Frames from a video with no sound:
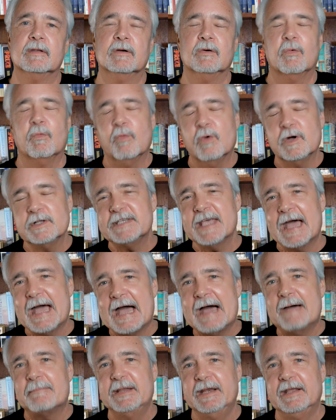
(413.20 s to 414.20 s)
What's
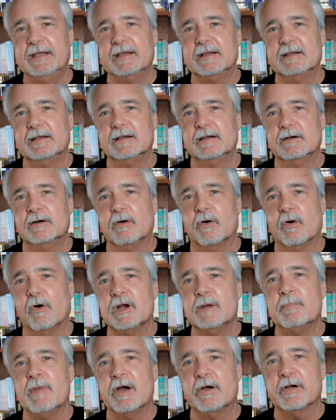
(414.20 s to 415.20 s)
happening on
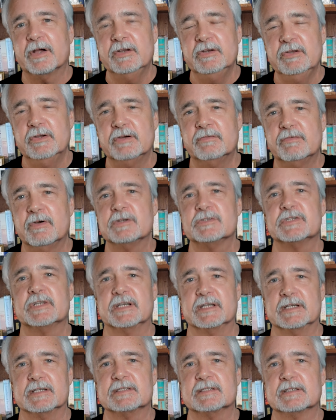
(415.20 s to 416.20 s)
American
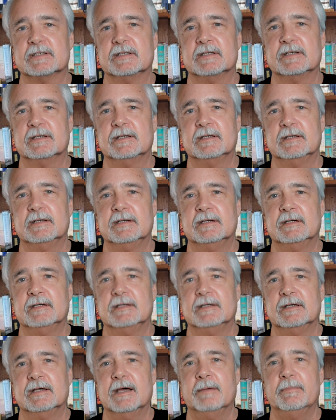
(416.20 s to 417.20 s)
universities?
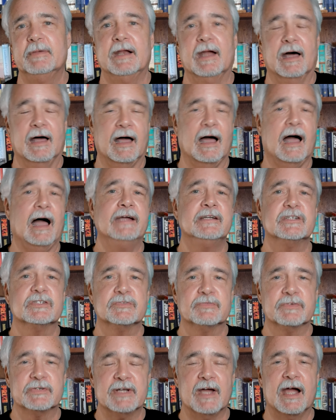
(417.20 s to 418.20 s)
I mean, I
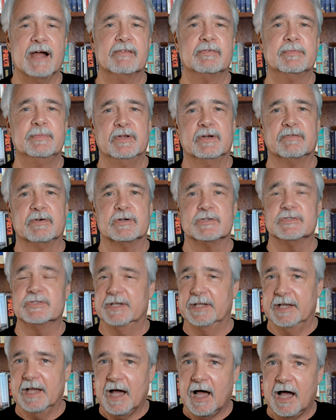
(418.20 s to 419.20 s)
just retired from
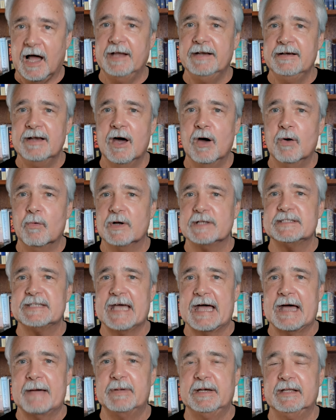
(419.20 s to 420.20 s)
university. I know what's
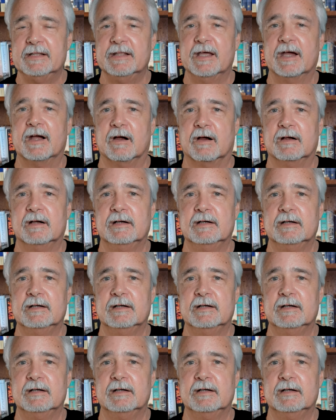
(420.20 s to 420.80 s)
happening there.